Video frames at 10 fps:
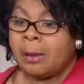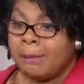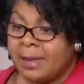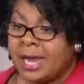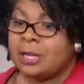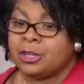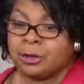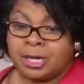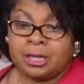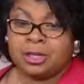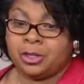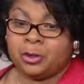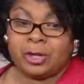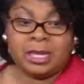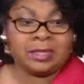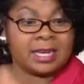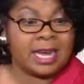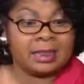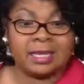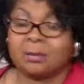a major issue. He's
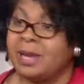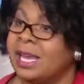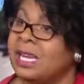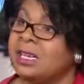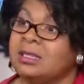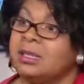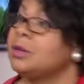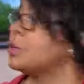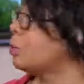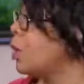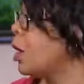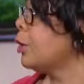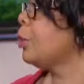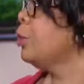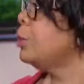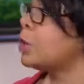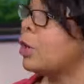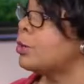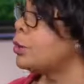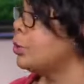got this man he considers a partner who was
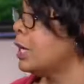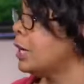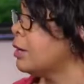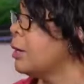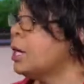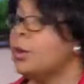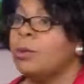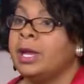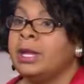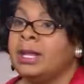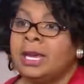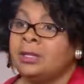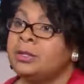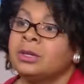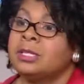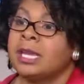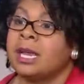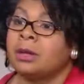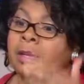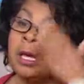also there when they took
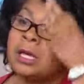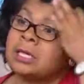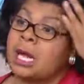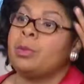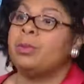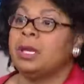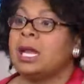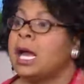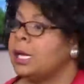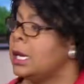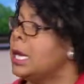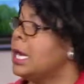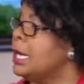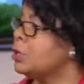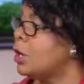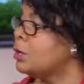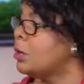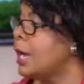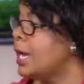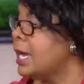down Osama bin Laden. He's
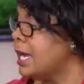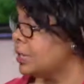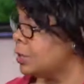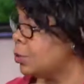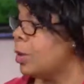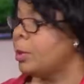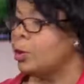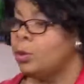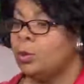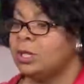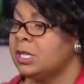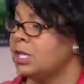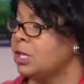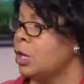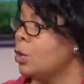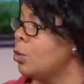also he has this woman who was his